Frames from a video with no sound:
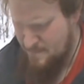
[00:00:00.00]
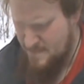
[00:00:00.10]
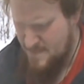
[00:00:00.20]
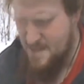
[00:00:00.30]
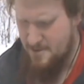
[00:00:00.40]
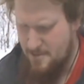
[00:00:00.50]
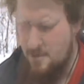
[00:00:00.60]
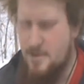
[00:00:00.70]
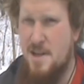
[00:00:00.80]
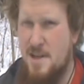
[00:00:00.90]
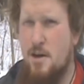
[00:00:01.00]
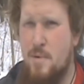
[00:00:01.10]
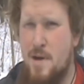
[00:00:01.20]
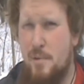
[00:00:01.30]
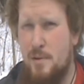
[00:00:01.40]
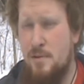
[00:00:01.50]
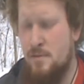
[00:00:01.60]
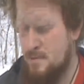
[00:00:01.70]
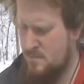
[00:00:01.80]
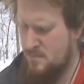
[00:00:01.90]
Got it through CDL maple,
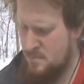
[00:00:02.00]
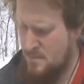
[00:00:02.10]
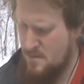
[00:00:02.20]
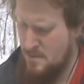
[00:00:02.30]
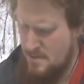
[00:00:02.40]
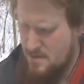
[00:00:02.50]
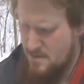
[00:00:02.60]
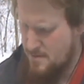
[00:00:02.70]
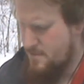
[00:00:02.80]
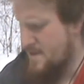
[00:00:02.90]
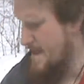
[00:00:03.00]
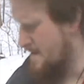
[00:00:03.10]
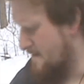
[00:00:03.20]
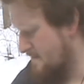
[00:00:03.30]
so there's that.